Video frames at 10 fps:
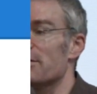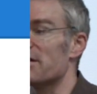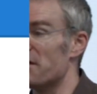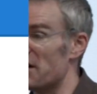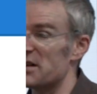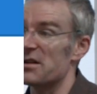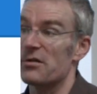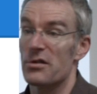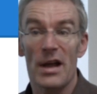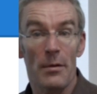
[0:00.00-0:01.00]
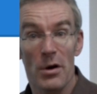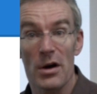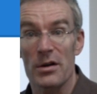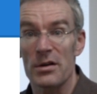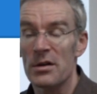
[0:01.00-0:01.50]
we can find it on the
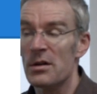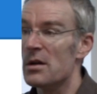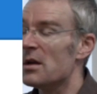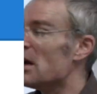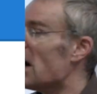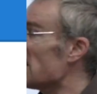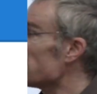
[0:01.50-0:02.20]
network. And